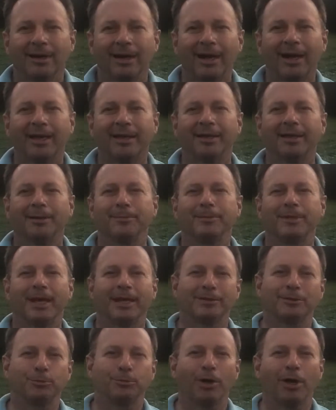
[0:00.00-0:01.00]
Hi, I'm
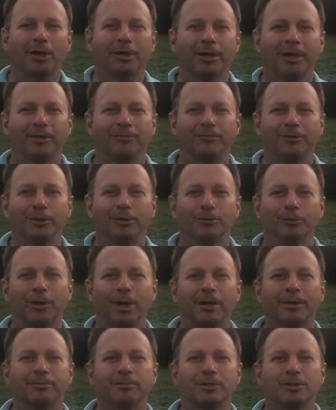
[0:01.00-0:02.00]
Dr. Paul Haefner.
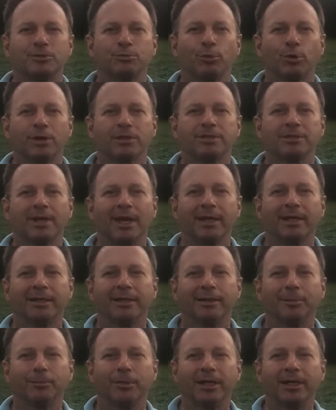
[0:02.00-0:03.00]
Welcome to Sport Psych
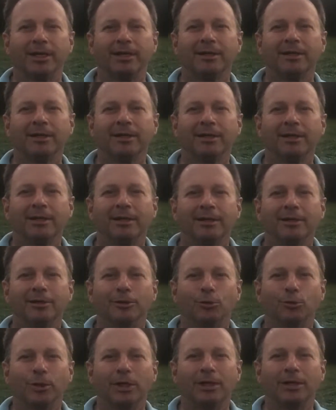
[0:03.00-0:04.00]
in a Minute,
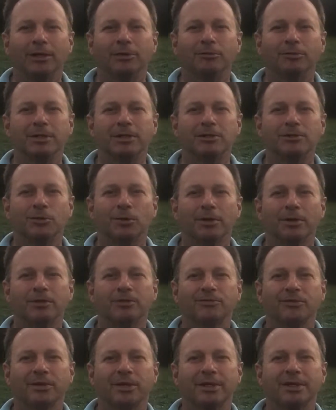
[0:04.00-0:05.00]
your weekly resource
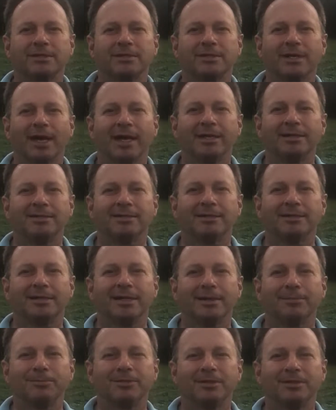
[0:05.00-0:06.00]
for insights and
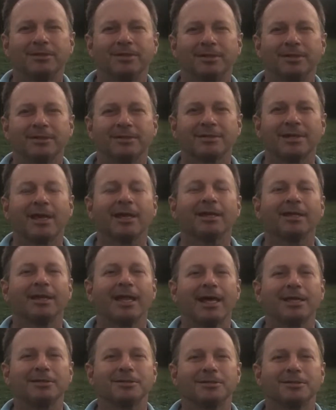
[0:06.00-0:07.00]
tips into the
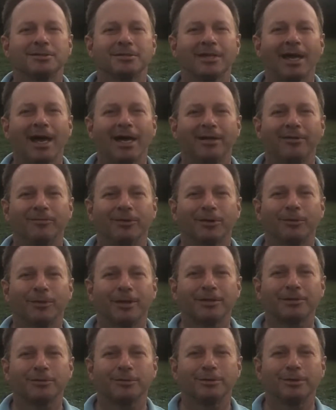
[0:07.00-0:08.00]
psychological side of
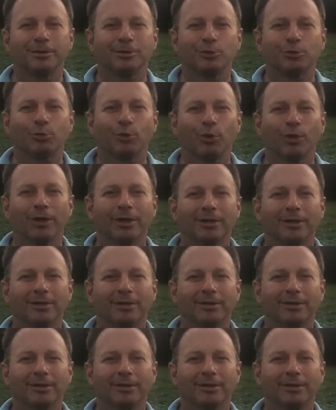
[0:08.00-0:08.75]
equestrian sport.